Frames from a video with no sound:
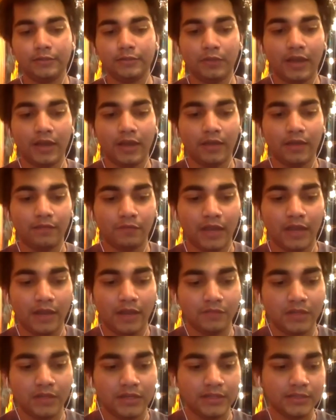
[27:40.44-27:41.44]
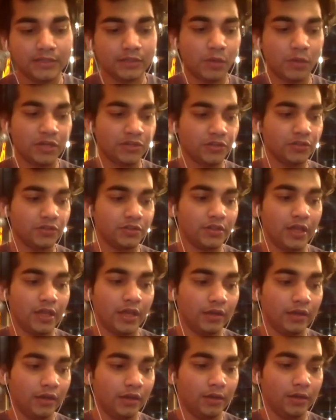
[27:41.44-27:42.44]
we have these questions that
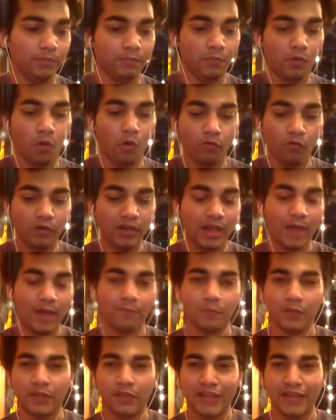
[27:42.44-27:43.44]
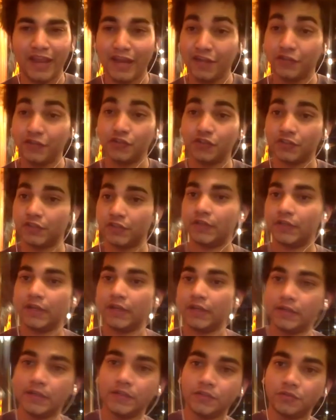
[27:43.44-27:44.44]
overlap with the ages and
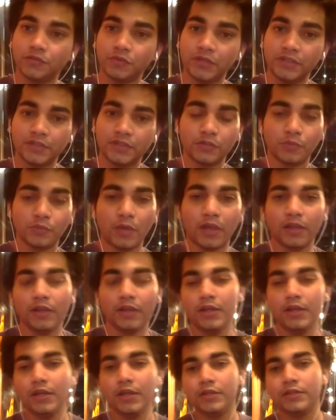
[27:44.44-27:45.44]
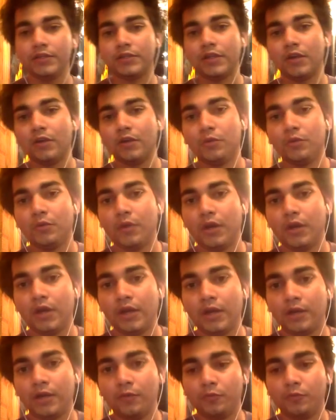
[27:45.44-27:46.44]
industries as well. So
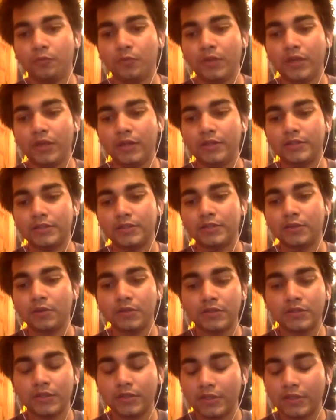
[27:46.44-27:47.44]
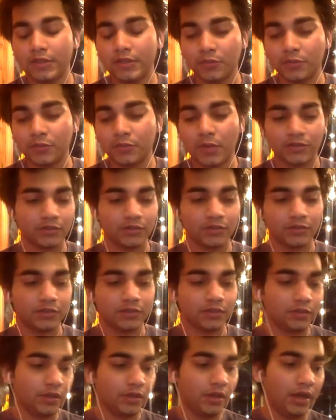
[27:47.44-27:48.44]
we sourced in these questions,
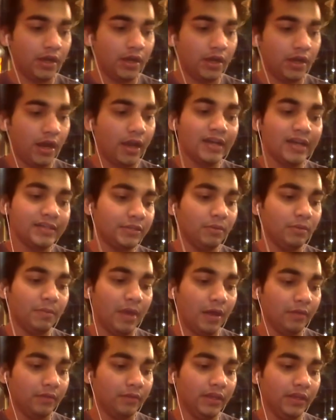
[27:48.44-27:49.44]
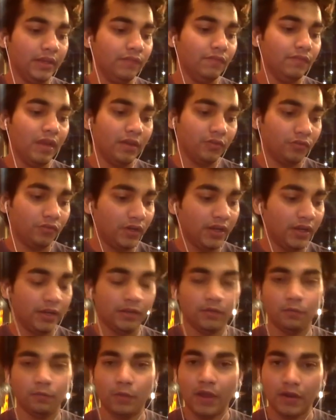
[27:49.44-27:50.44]
and I asked you about the inventory
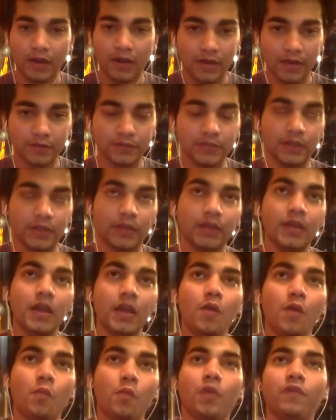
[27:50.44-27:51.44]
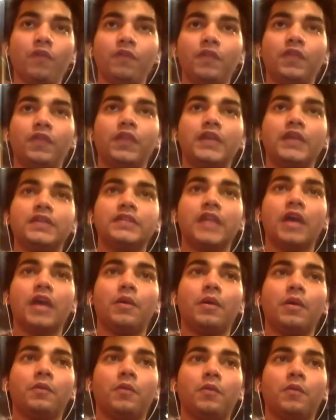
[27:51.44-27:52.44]
and the warehousing. One of the things
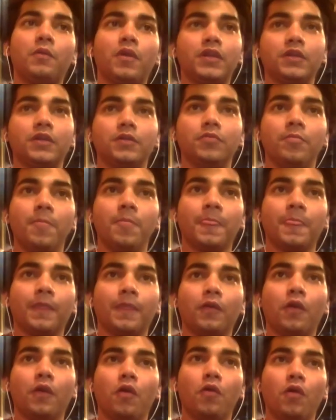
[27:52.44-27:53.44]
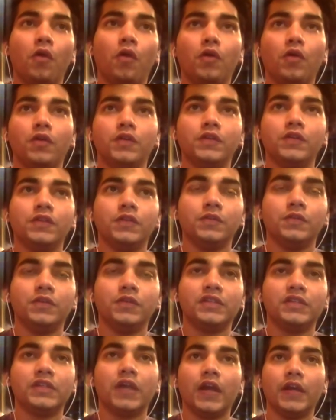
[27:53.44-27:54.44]
now I wanted to go on to the
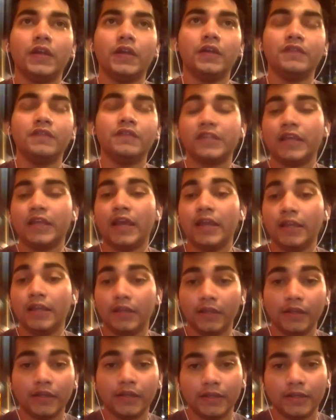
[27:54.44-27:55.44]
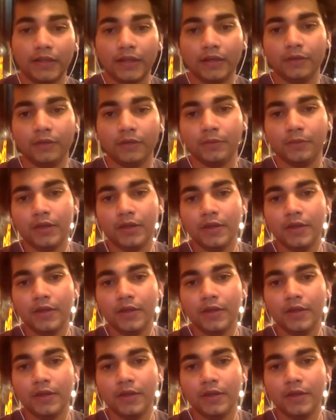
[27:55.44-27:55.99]
side of scaling. Now,